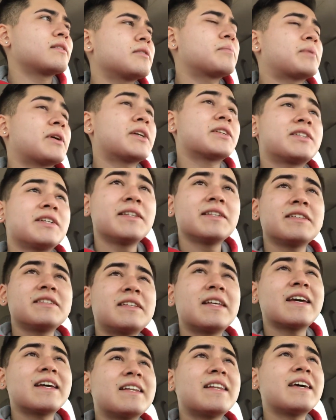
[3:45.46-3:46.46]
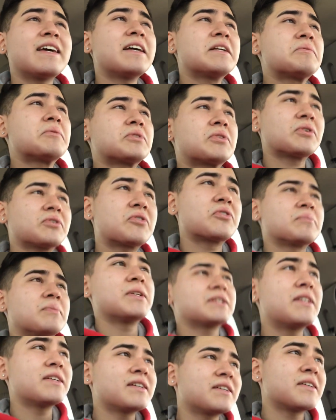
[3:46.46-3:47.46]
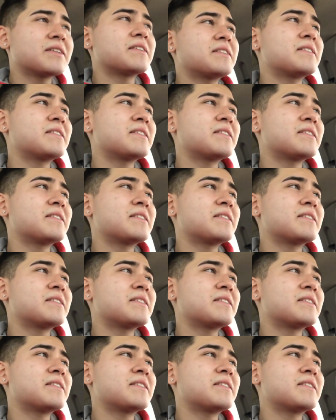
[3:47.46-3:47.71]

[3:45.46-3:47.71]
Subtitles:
Especially in this day and age with social media.